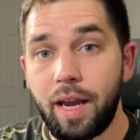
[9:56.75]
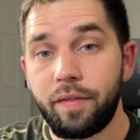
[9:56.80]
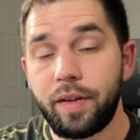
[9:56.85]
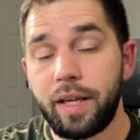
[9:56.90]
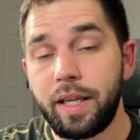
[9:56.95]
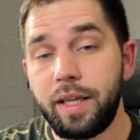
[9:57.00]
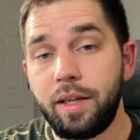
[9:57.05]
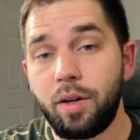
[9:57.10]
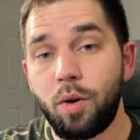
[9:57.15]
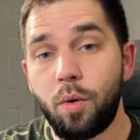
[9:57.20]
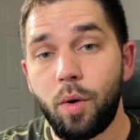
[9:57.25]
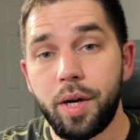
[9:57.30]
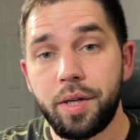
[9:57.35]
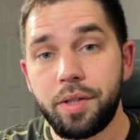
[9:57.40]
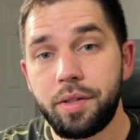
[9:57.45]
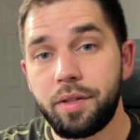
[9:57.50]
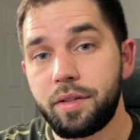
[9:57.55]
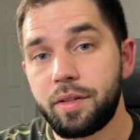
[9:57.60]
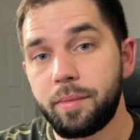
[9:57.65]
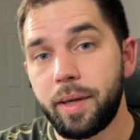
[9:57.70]
any
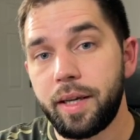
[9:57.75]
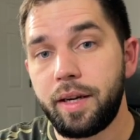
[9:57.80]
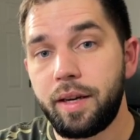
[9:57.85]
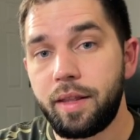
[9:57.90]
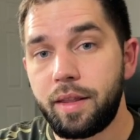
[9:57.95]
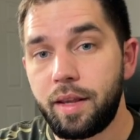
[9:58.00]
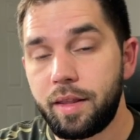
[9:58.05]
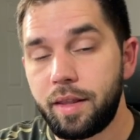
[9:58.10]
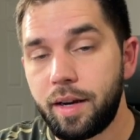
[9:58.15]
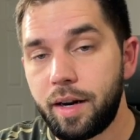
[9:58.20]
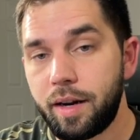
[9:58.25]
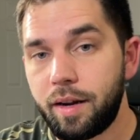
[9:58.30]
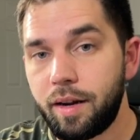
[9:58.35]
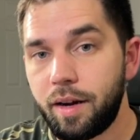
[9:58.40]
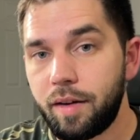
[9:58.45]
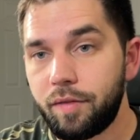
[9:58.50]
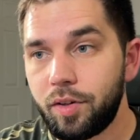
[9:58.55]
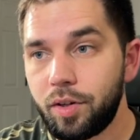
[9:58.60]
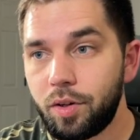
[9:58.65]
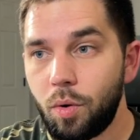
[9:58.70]
questions about anything that I
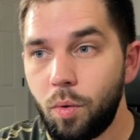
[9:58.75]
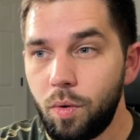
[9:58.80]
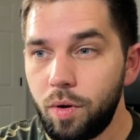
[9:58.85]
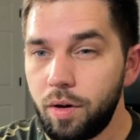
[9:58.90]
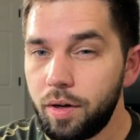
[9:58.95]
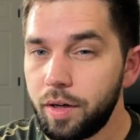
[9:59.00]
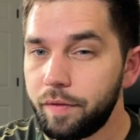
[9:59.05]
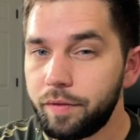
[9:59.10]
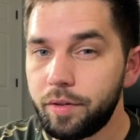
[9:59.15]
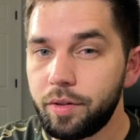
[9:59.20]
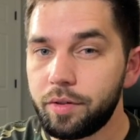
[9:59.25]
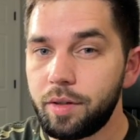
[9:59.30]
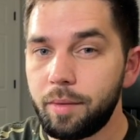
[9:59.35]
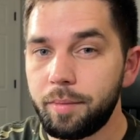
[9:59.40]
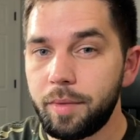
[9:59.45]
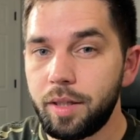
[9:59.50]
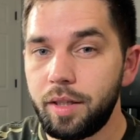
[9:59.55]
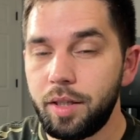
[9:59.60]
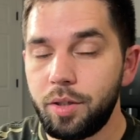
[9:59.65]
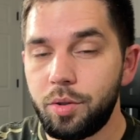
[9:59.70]
covered, or if there's
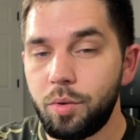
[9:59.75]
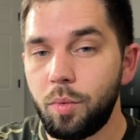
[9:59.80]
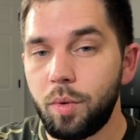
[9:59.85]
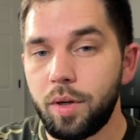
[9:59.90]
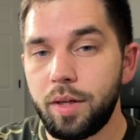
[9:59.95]
something that you want to